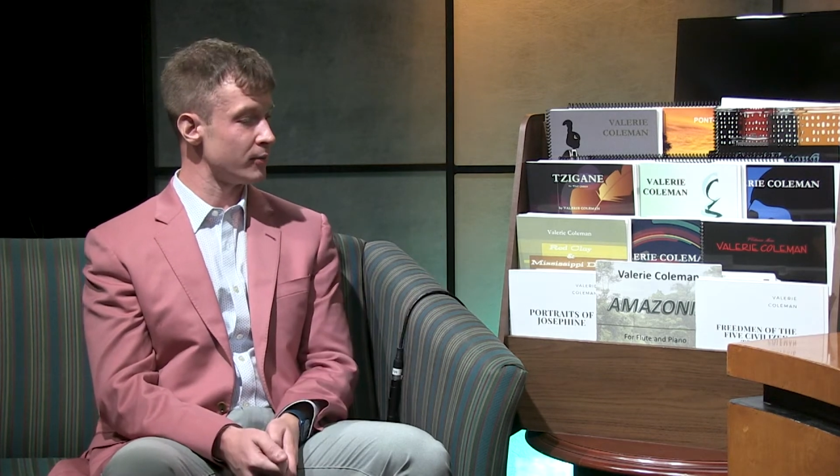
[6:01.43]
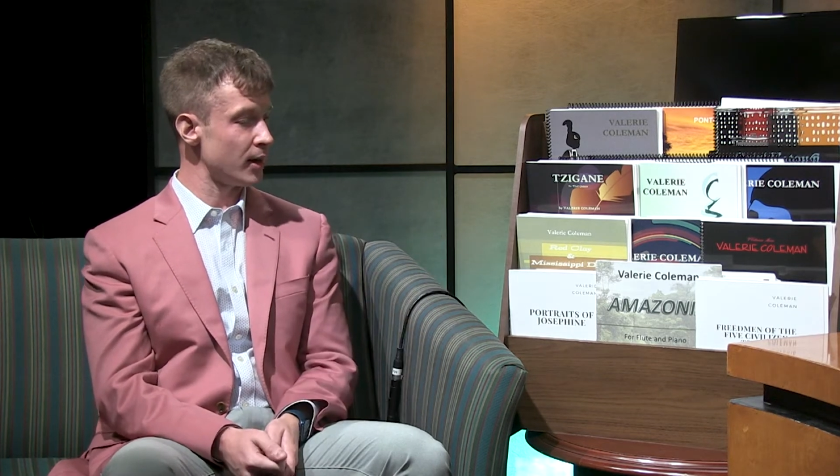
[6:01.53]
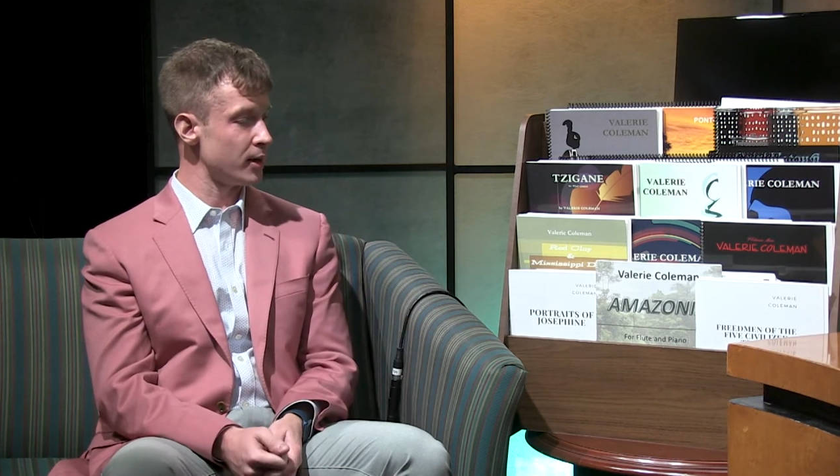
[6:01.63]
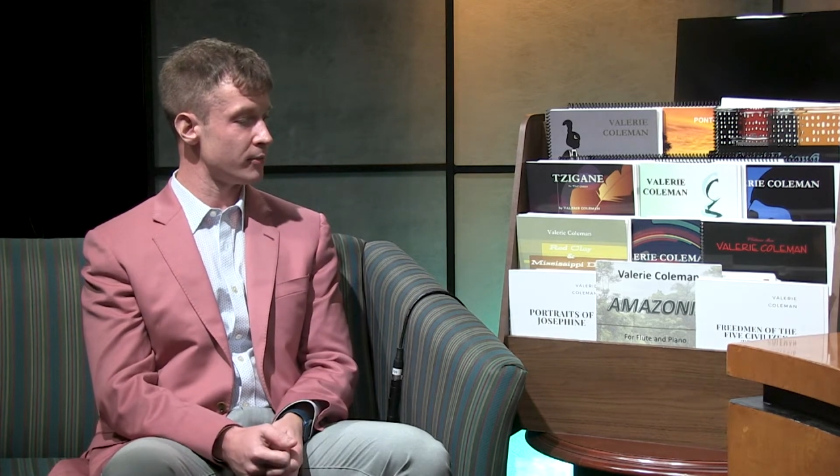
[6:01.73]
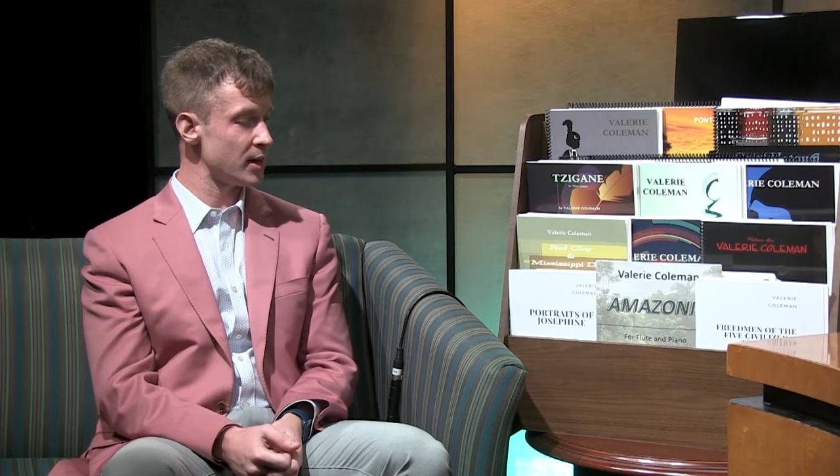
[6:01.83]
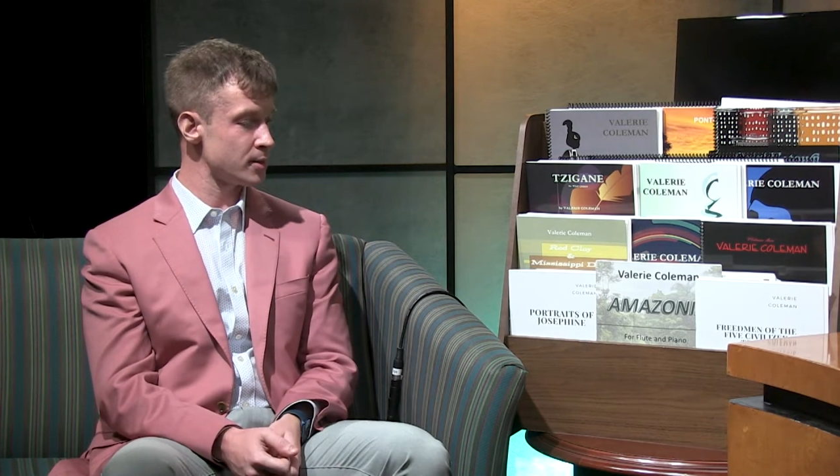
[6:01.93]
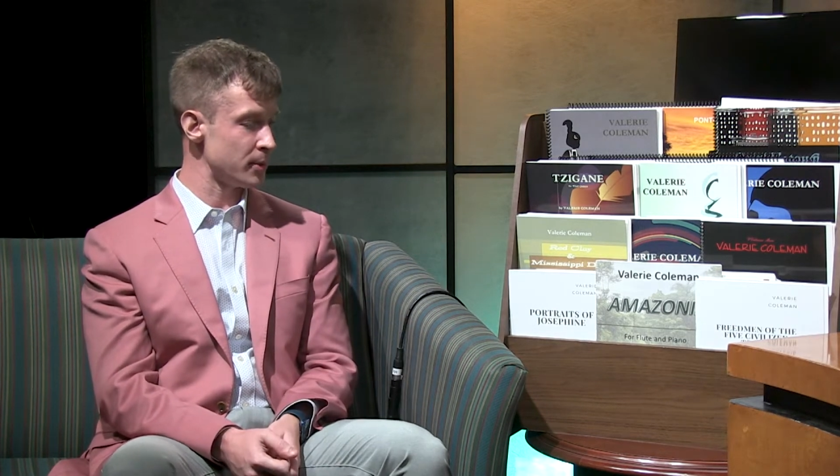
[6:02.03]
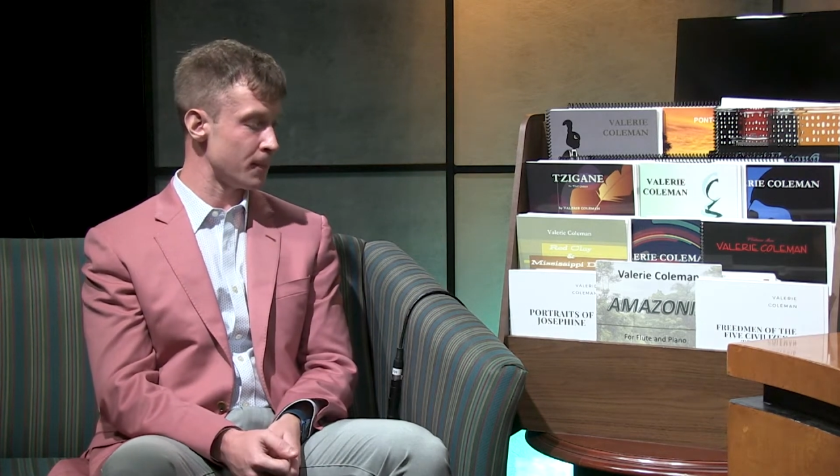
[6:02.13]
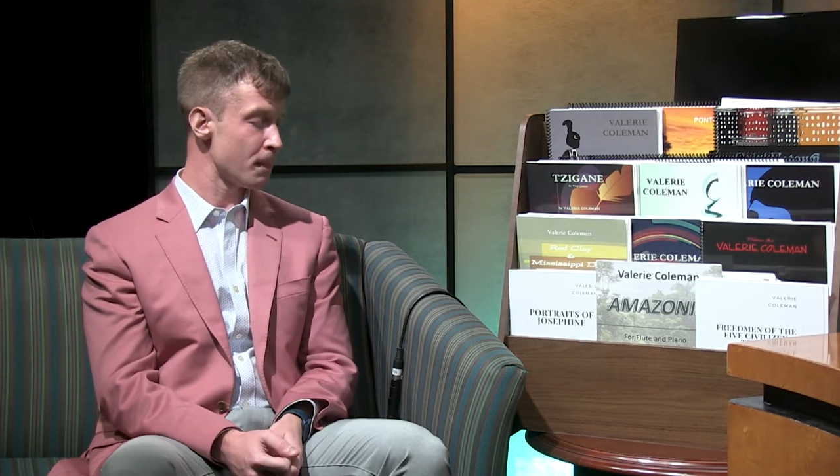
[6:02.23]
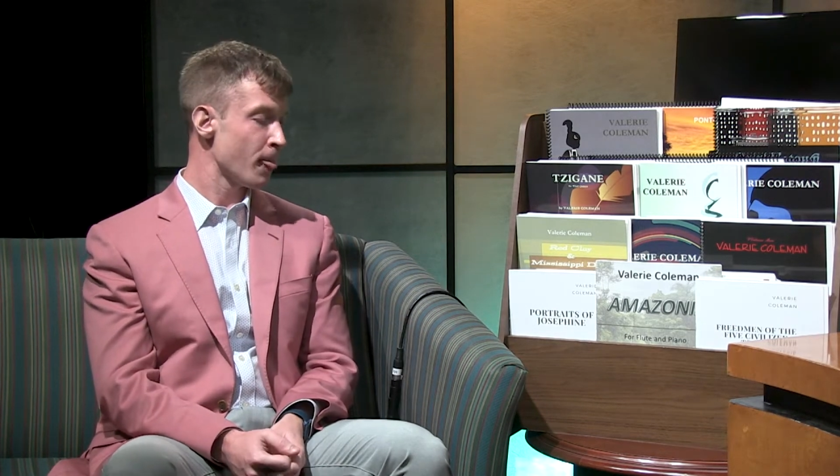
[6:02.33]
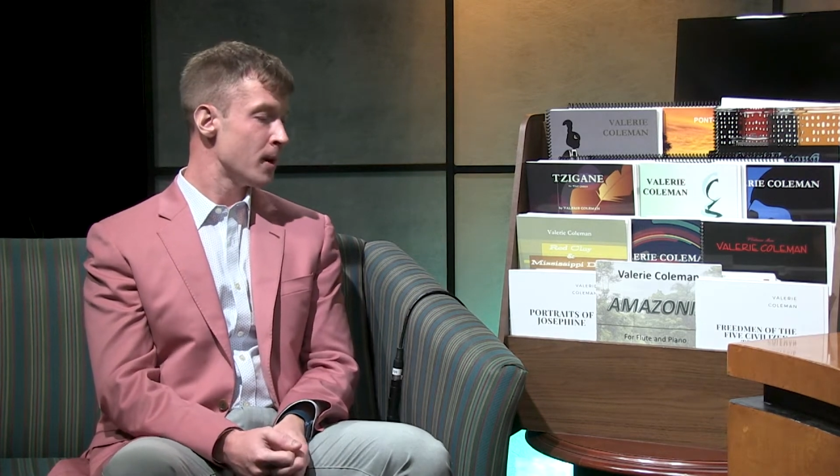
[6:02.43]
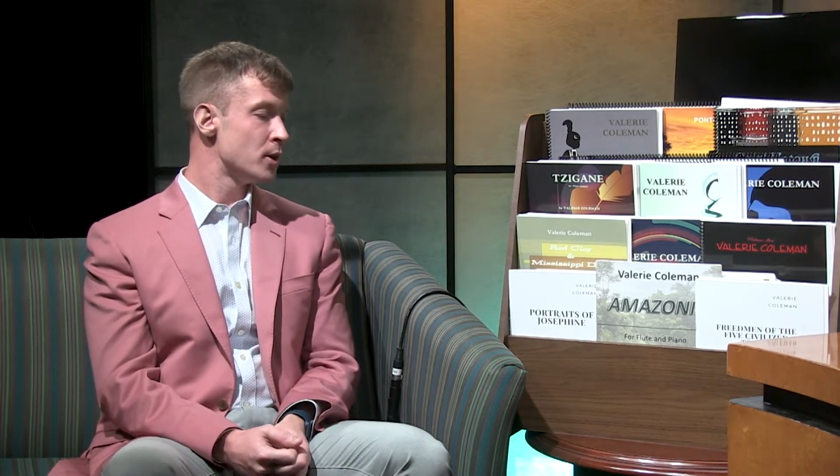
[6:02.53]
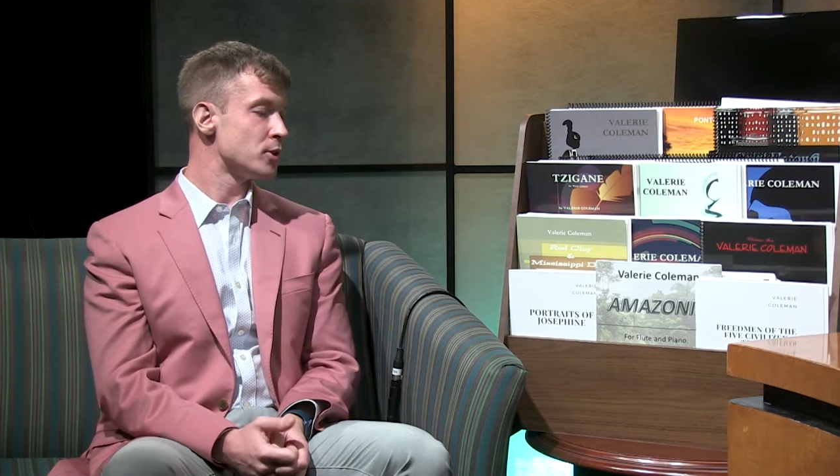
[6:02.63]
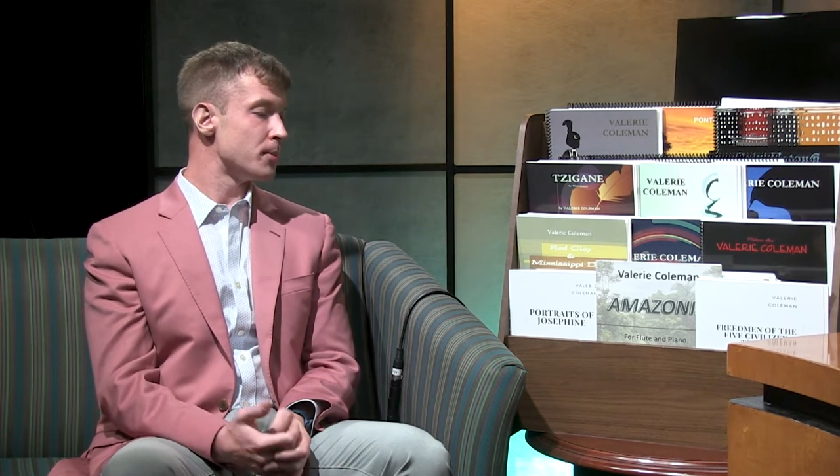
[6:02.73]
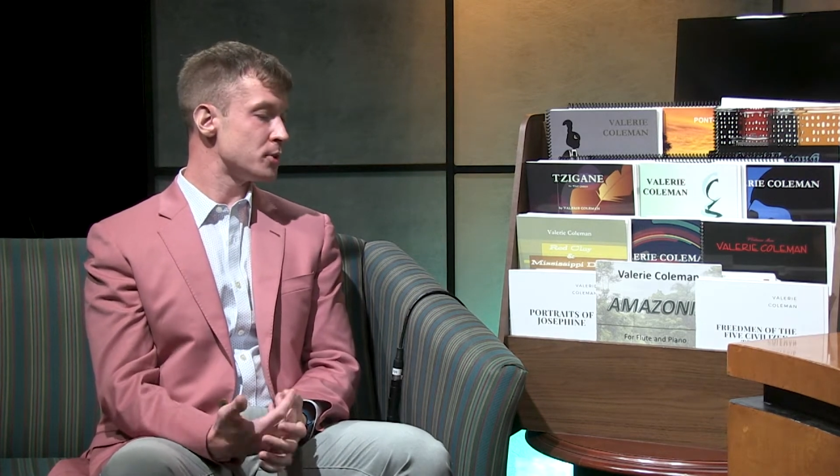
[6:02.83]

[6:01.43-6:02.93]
inv- investment. Mm-hmm. So I'm